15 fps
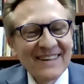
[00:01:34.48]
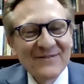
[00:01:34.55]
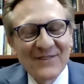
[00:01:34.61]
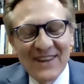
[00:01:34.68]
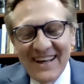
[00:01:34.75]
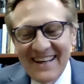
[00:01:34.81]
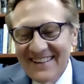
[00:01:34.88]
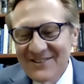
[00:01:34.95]
uh,
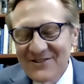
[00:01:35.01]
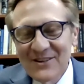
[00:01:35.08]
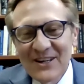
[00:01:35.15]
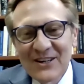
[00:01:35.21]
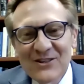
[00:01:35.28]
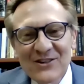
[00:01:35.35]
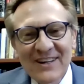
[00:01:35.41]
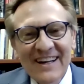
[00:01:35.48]
for that
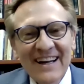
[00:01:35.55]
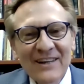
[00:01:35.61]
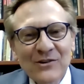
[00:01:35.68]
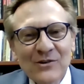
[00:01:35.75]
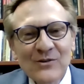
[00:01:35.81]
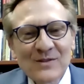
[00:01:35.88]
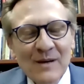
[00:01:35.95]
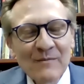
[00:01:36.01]
introduction. And I
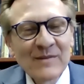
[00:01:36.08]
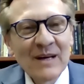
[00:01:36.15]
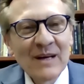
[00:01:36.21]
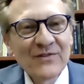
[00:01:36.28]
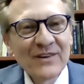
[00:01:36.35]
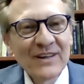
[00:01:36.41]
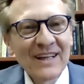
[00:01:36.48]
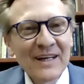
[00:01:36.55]
do
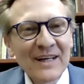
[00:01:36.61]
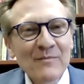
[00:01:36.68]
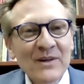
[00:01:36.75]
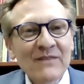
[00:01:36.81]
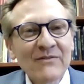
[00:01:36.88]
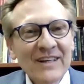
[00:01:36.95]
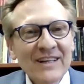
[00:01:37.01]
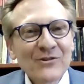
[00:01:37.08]
sometimes feel like a
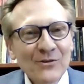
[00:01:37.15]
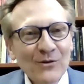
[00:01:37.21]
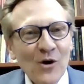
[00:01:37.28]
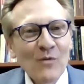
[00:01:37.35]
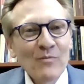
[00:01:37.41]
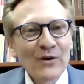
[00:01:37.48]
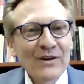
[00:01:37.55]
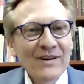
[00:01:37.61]
bit of an
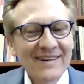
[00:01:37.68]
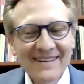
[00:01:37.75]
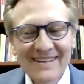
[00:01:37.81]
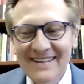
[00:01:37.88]
interloper,